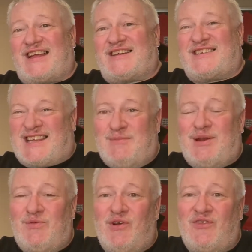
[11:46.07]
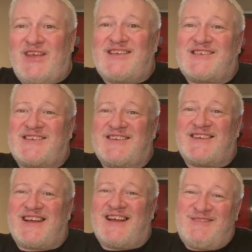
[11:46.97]
Does anybody want this?
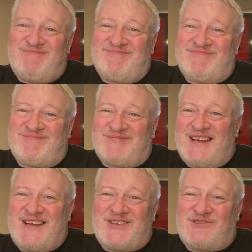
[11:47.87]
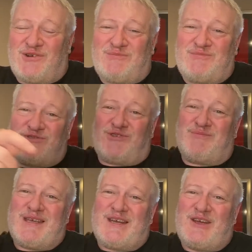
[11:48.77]
Drop
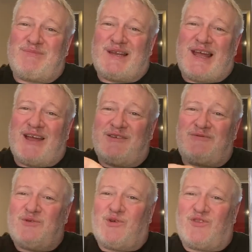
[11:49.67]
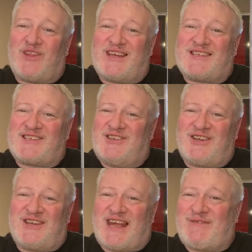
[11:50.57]
me a note below if you want this. You
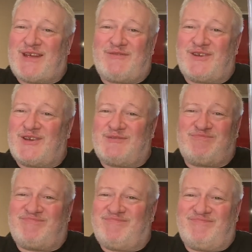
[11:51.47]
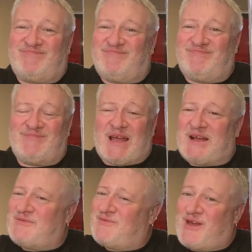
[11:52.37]
can have it for
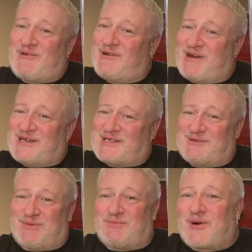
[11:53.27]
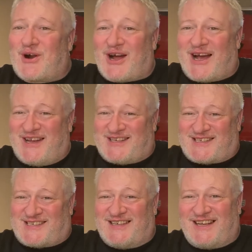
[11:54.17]
a very reasonable
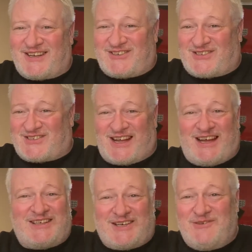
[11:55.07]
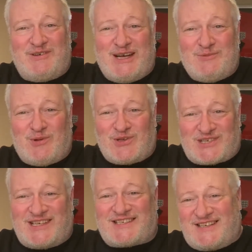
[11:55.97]
price because I don't really want it.